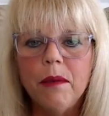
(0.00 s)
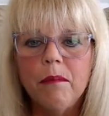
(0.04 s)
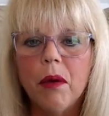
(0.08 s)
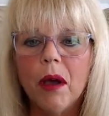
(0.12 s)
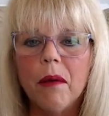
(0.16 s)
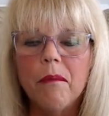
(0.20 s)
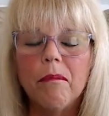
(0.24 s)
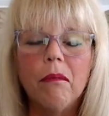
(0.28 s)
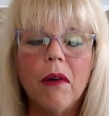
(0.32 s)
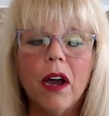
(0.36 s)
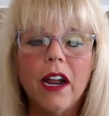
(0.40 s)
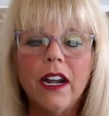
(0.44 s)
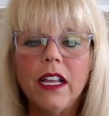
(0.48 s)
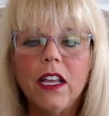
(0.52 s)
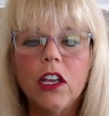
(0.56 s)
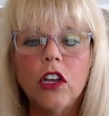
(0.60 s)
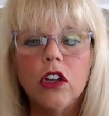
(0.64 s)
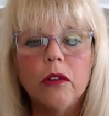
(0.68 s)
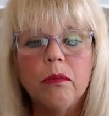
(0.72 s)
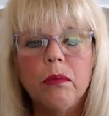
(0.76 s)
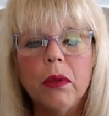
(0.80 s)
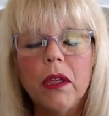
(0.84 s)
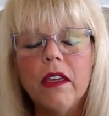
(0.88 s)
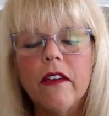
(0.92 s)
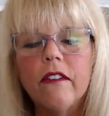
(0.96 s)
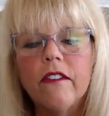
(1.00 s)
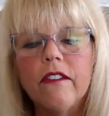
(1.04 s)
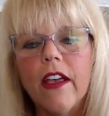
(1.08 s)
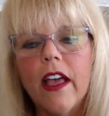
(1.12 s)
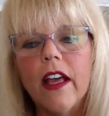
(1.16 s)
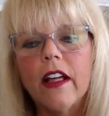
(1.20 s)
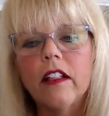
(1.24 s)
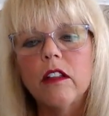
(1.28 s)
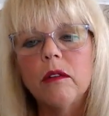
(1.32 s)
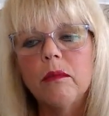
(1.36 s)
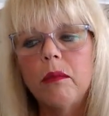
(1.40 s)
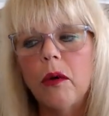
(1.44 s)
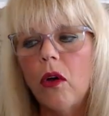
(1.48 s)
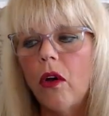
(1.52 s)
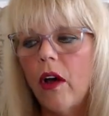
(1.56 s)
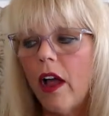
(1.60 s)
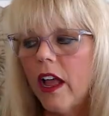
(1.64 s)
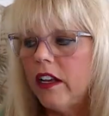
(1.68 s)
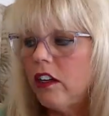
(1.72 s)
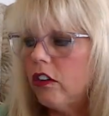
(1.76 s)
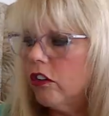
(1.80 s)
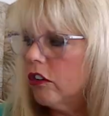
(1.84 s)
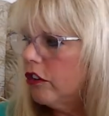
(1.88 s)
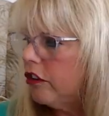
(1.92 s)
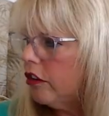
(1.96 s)
but money could be available
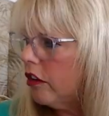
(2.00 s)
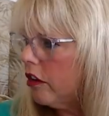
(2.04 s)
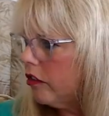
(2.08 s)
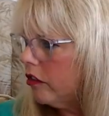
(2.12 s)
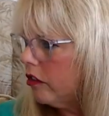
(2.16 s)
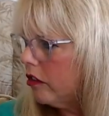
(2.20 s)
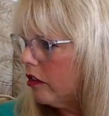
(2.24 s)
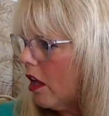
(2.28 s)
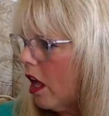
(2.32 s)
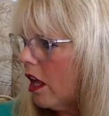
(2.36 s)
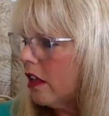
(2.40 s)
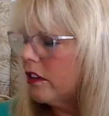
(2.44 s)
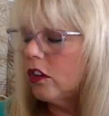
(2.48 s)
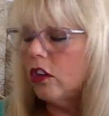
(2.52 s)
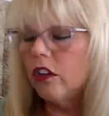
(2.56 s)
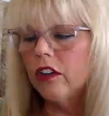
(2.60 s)
and you're just not